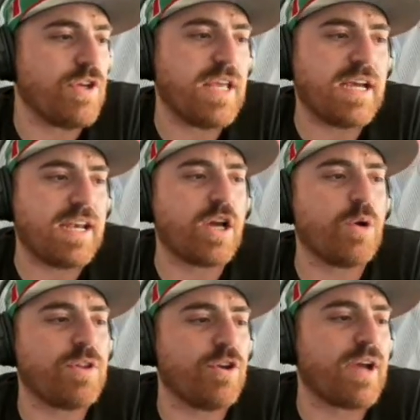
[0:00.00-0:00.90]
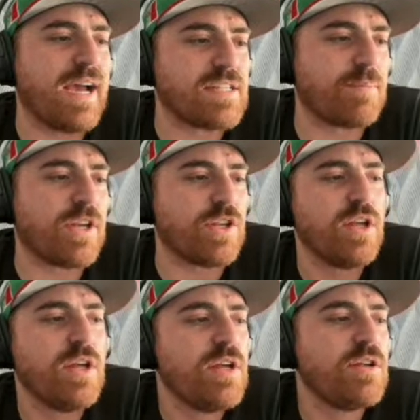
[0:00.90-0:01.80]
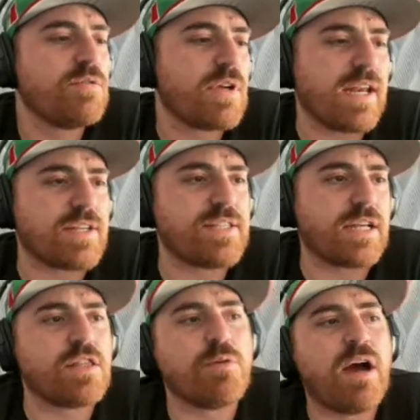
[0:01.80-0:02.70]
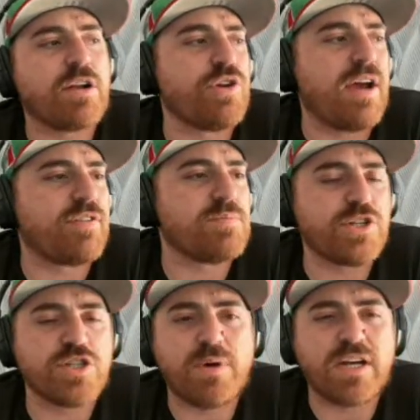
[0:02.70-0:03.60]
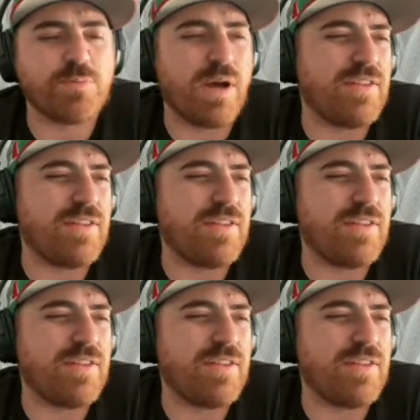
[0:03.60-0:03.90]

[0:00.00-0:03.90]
You can kind of go with your guys. I'm going to kind of stick to the mock draft as much as possible.